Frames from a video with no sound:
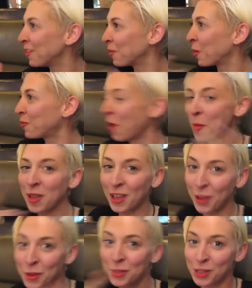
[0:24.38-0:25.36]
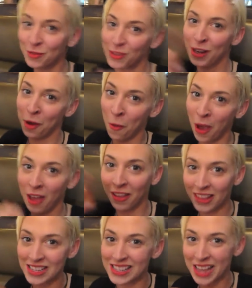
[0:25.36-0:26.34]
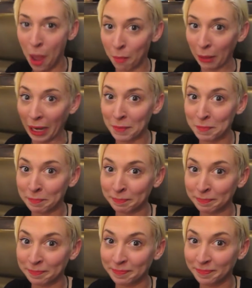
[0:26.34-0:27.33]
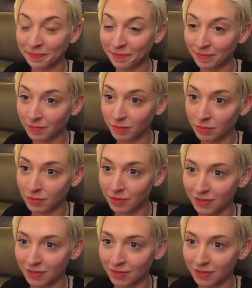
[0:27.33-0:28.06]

We're filming a YouTube yeah. video while this is happening. Dude, do, you want, do you want to be in the video?